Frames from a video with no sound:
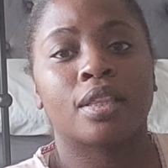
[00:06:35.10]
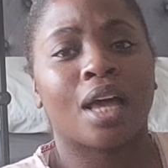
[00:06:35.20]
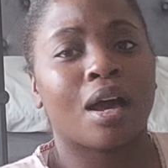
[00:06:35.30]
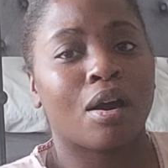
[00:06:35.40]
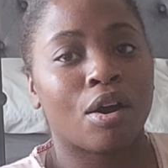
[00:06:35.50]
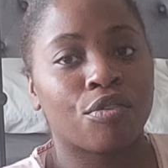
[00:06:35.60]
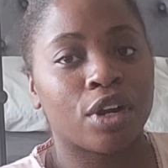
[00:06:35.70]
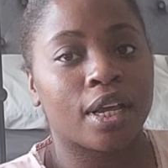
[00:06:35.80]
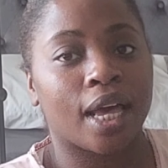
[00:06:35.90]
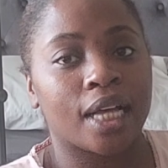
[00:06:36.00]
Now I
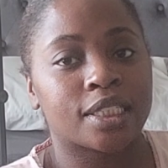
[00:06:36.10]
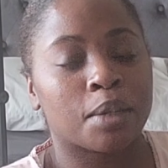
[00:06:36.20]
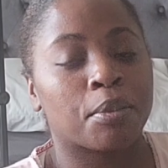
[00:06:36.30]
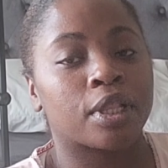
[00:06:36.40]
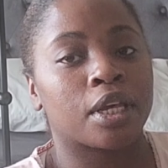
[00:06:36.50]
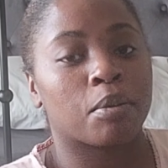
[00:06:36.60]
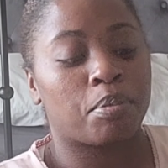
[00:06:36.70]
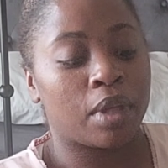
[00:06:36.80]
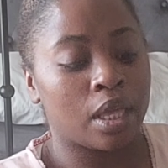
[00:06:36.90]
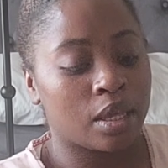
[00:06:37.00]
already got some, but they're
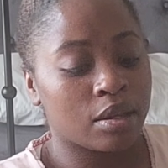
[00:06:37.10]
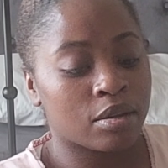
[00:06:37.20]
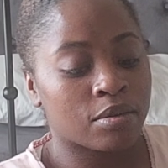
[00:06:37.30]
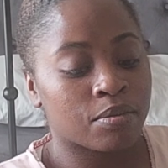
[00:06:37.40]
pink.